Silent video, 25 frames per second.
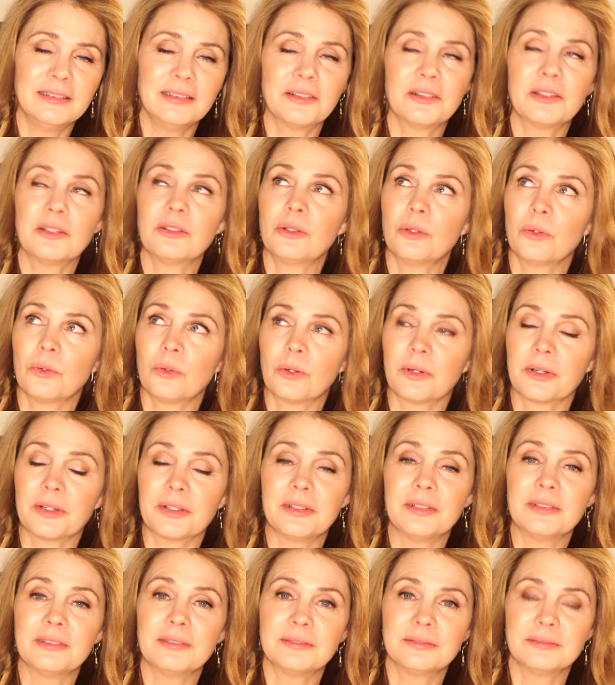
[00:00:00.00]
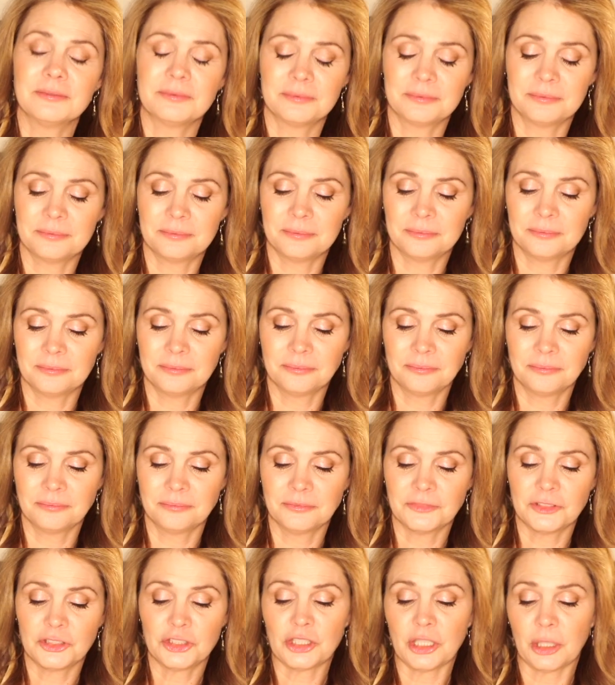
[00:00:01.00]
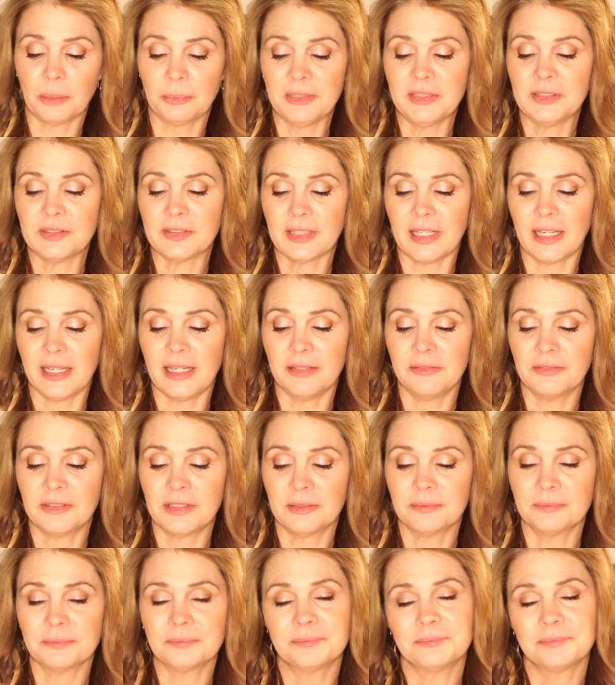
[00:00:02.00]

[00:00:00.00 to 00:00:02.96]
the Lord, shall be saved.